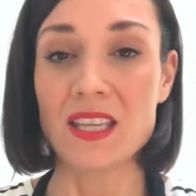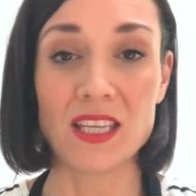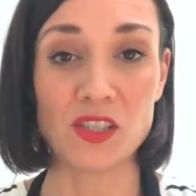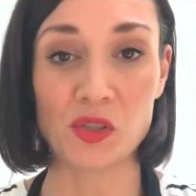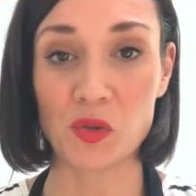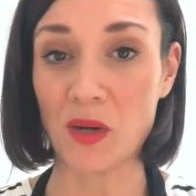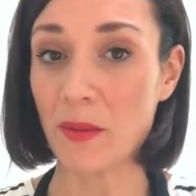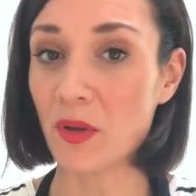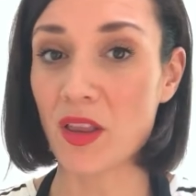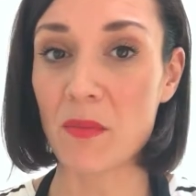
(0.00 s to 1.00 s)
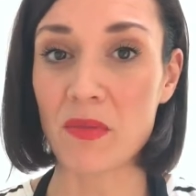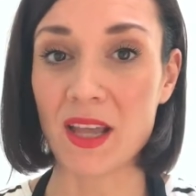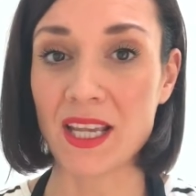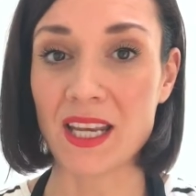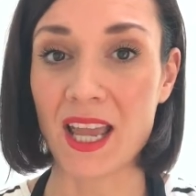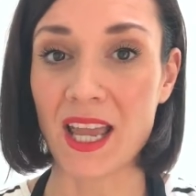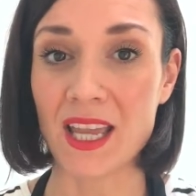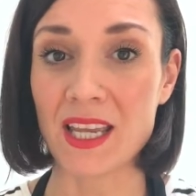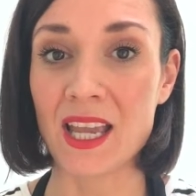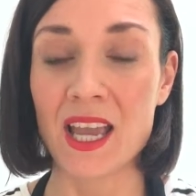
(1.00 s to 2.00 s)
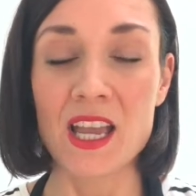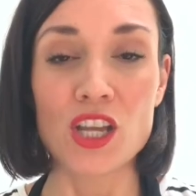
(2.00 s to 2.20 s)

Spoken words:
They scramble up like an egg.